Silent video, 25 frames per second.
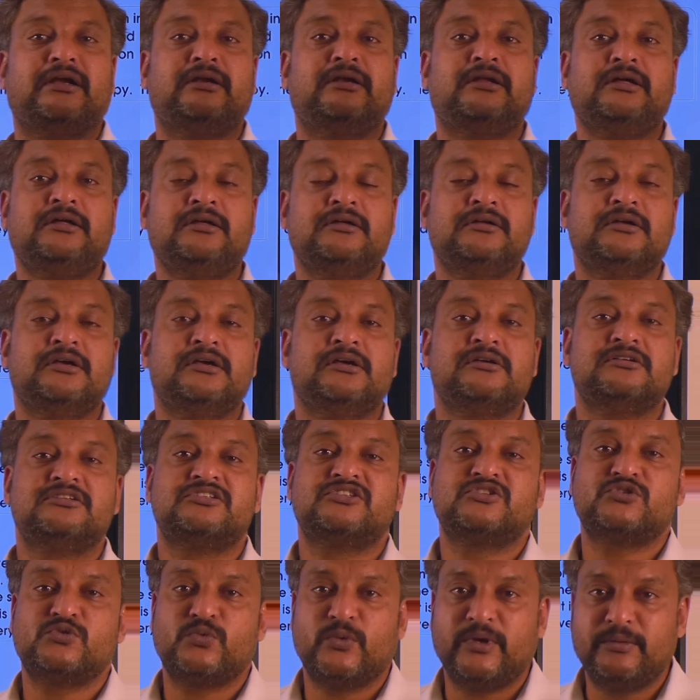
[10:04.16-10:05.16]
and
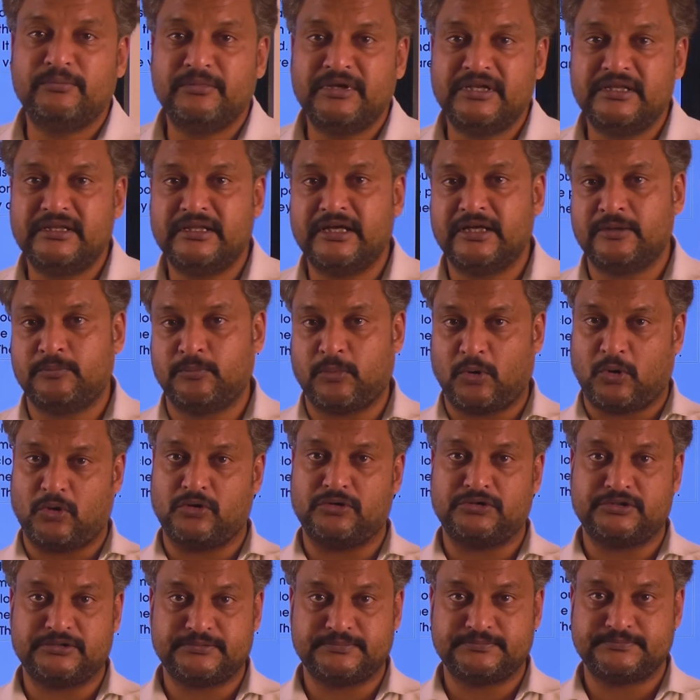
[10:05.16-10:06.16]
swim in that
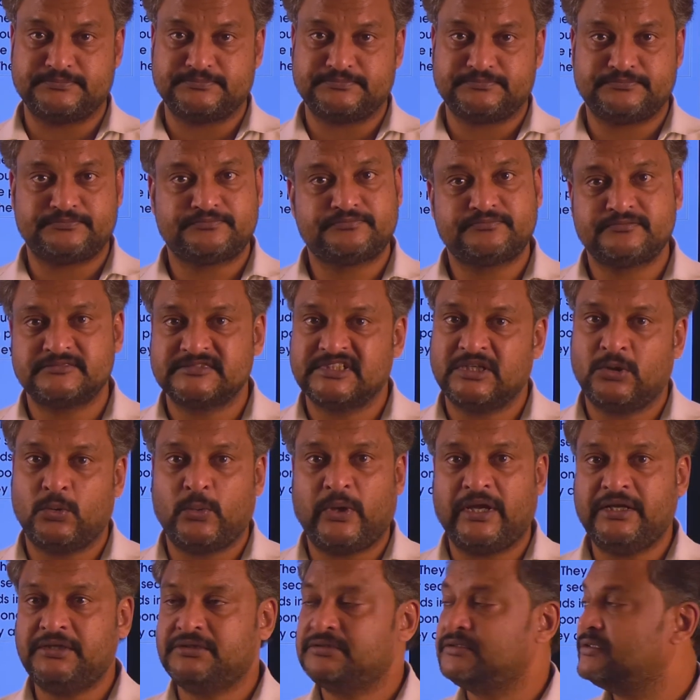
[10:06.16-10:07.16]
pond,
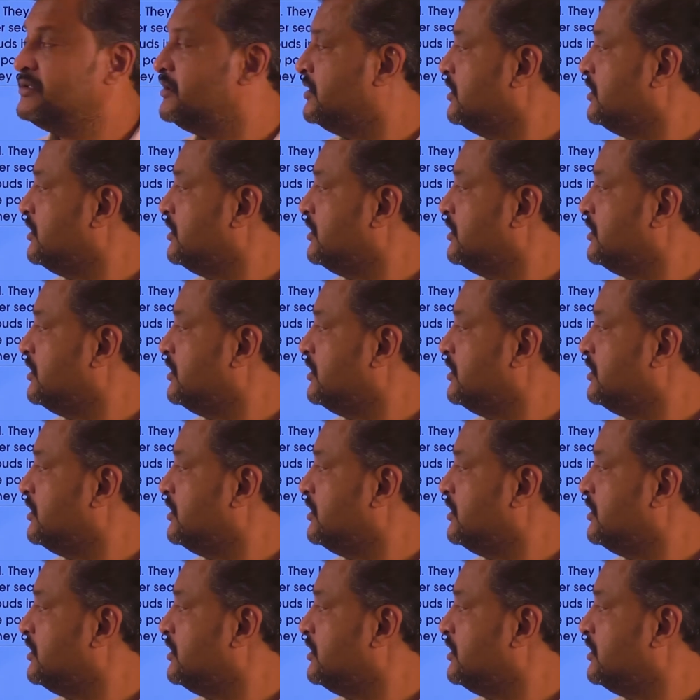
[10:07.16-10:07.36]
right?